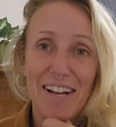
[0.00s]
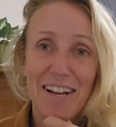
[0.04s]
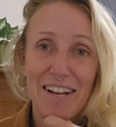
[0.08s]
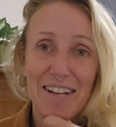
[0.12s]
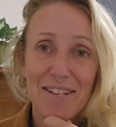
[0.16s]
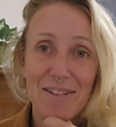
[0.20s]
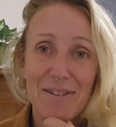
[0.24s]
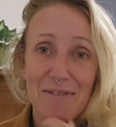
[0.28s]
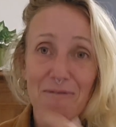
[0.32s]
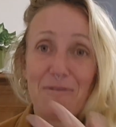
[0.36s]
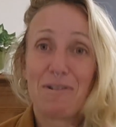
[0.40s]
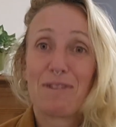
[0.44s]

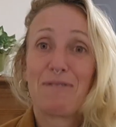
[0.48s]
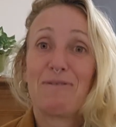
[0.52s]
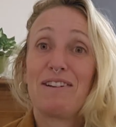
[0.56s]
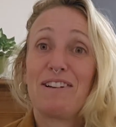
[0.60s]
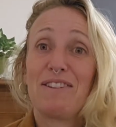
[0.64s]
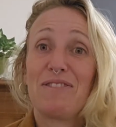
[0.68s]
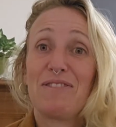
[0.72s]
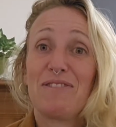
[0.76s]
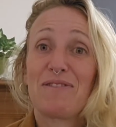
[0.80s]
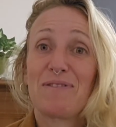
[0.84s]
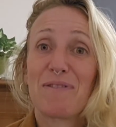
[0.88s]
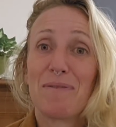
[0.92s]
So what do we
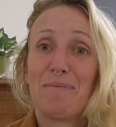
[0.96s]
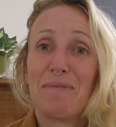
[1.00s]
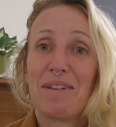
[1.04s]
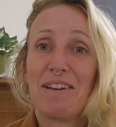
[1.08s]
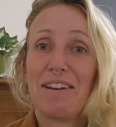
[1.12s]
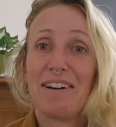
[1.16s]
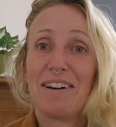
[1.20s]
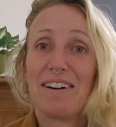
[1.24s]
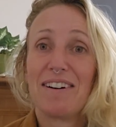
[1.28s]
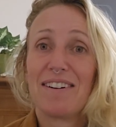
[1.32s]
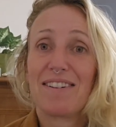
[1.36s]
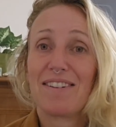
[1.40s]
do from
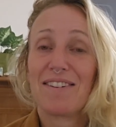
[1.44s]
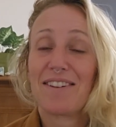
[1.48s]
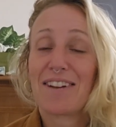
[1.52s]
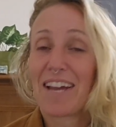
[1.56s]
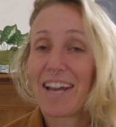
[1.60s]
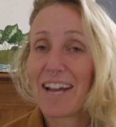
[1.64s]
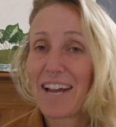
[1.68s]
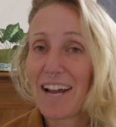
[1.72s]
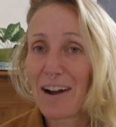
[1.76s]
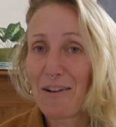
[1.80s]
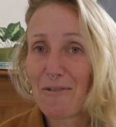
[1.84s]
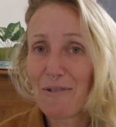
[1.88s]
here?
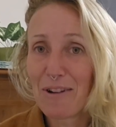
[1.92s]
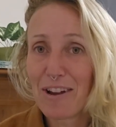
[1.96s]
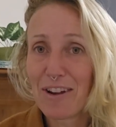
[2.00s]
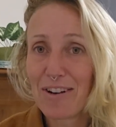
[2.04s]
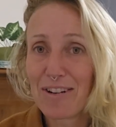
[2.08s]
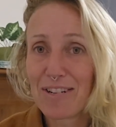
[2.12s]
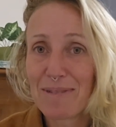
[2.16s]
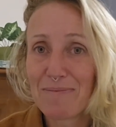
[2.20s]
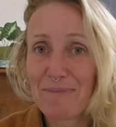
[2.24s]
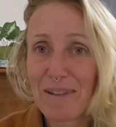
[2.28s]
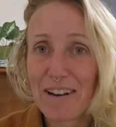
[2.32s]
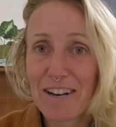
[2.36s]
Okay, how are we going
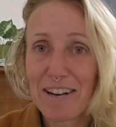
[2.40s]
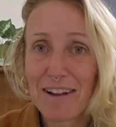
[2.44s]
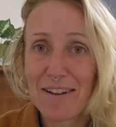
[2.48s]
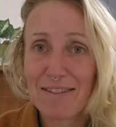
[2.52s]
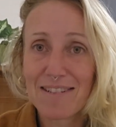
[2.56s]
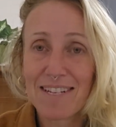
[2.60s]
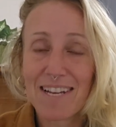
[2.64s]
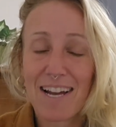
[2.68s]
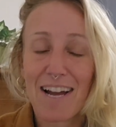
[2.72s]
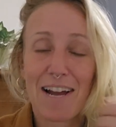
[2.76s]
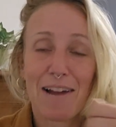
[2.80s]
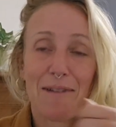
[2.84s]
to spend our
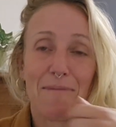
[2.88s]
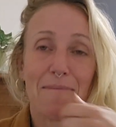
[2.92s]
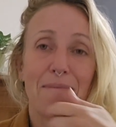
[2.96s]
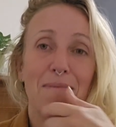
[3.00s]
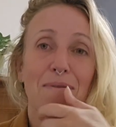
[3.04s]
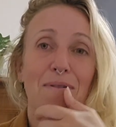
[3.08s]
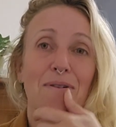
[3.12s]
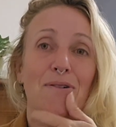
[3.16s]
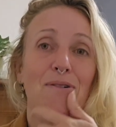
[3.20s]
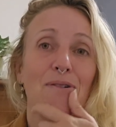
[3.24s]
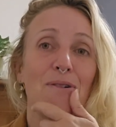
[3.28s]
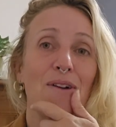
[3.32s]

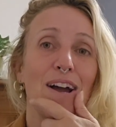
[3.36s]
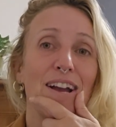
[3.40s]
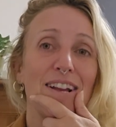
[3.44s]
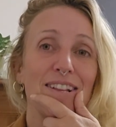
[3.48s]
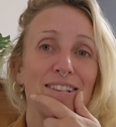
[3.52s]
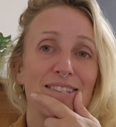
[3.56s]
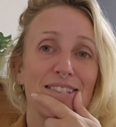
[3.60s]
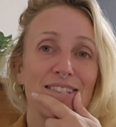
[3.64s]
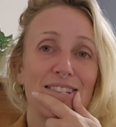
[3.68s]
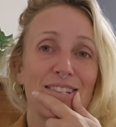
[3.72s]
time? All right.